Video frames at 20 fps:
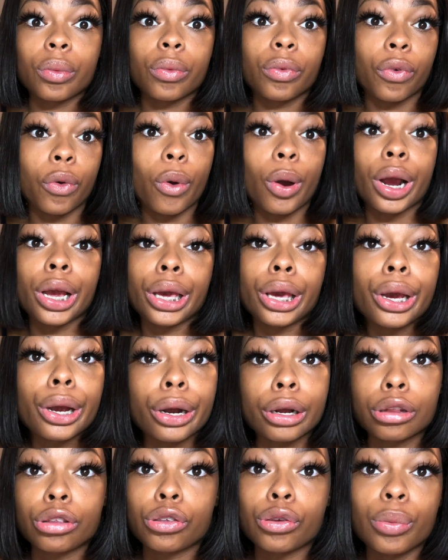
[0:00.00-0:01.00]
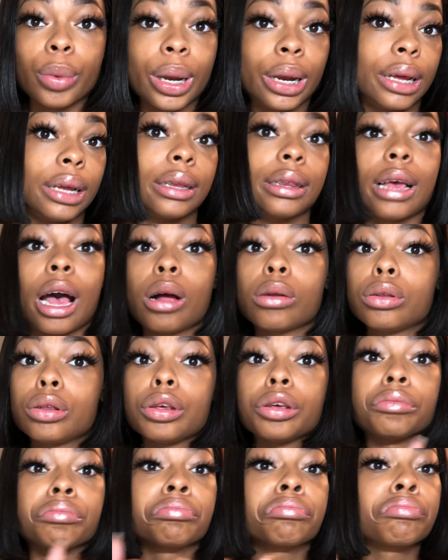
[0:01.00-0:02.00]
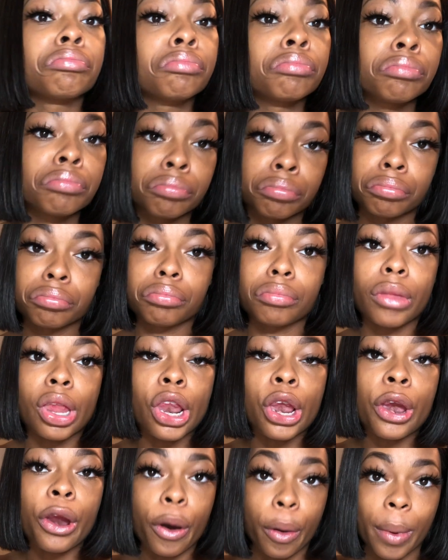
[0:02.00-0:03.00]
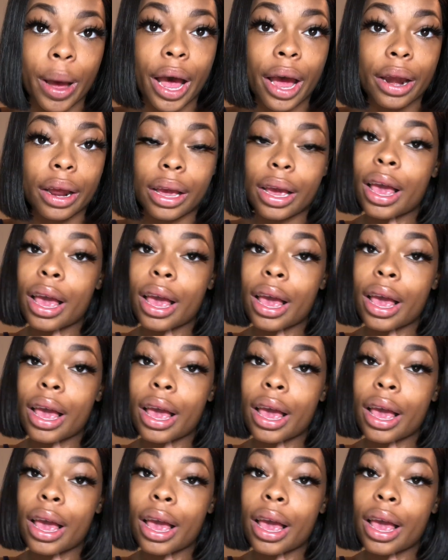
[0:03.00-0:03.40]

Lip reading: for a year or 2 and didn't talk to nobody.